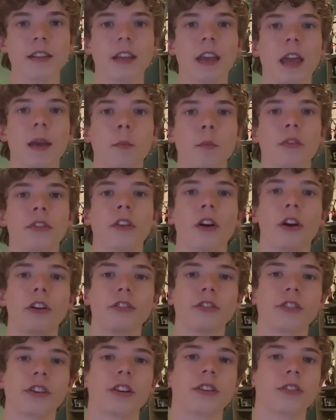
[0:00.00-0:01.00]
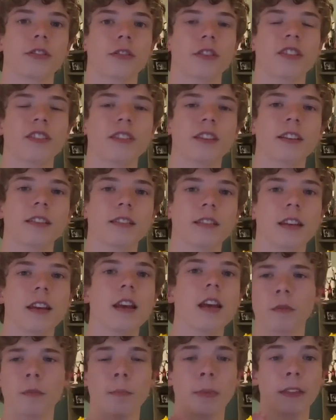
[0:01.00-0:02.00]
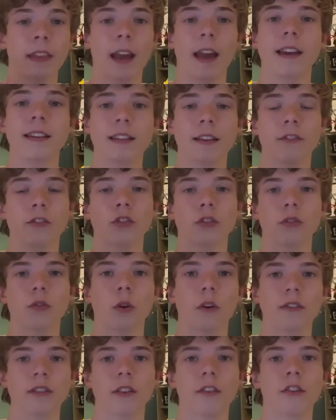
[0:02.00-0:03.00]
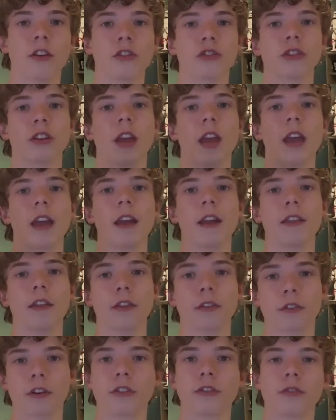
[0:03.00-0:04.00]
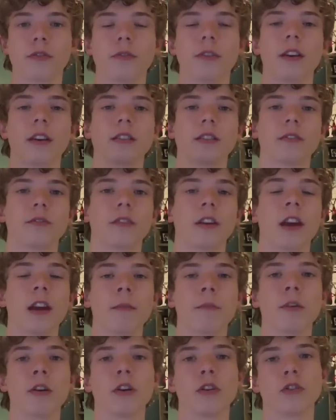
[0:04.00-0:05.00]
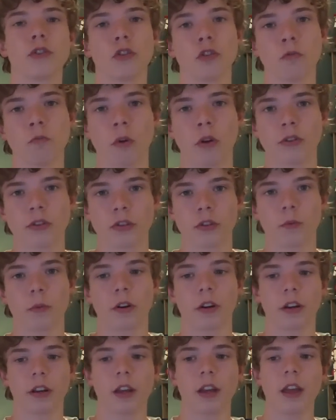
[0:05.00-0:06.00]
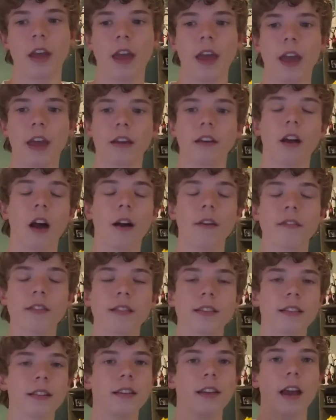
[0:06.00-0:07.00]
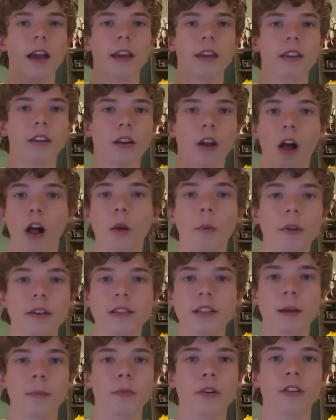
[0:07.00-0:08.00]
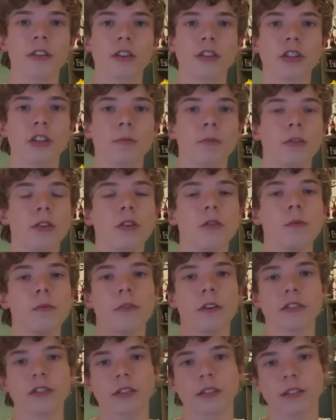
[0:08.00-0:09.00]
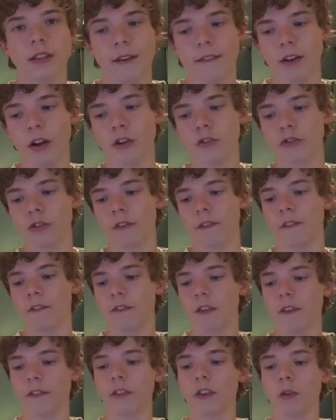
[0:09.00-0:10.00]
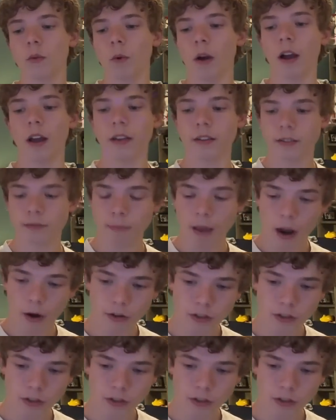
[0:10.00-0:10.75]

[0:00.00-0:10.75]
game with the RTX 3060, but the i7-12700K and the 32 gigs of RAM do most of the work. And obviously I can always upgrade the GPU. There's a 750 watts power